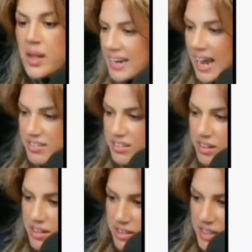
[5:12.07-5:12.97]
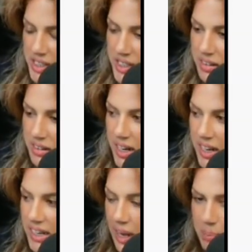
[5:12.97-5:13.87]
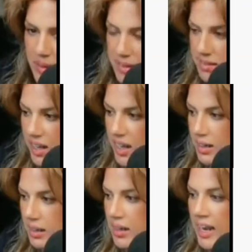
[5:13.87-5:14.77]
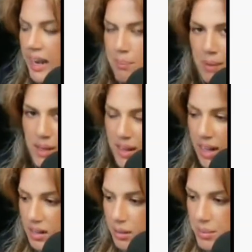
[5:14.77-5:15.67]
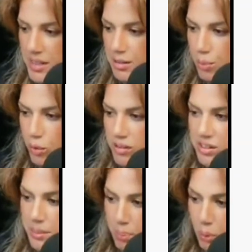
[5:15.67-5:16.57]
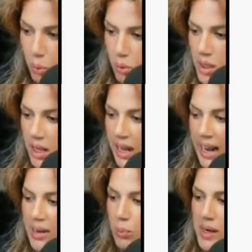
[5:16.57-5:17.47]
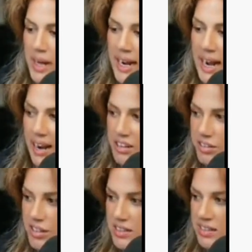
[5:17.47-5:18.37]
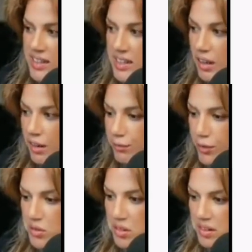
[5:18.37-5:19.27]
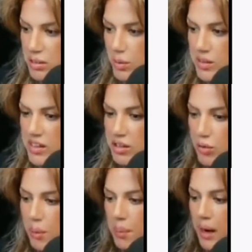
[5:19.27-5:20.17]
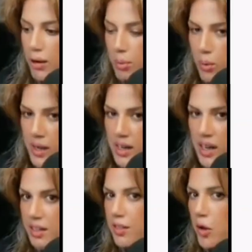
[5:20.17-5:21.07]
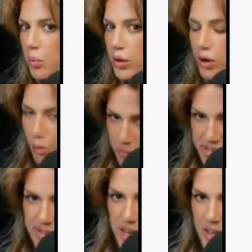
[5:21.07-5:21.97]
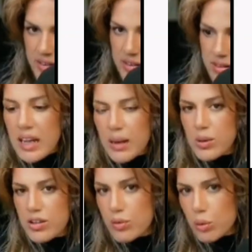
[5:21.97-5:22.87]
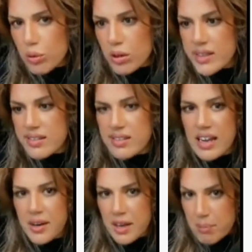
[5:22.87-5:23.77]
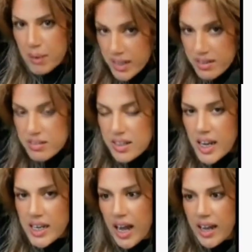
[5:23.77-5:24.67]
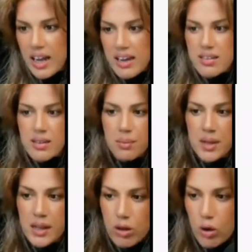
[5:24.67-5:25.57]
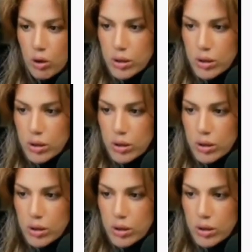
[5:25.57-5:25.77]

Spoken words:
As you can see here, it kept the design, it made the elements more simple. And when I actually did convert this one into a PowerPoint, there were no mistakes. And what's cool is that Manus AI has something called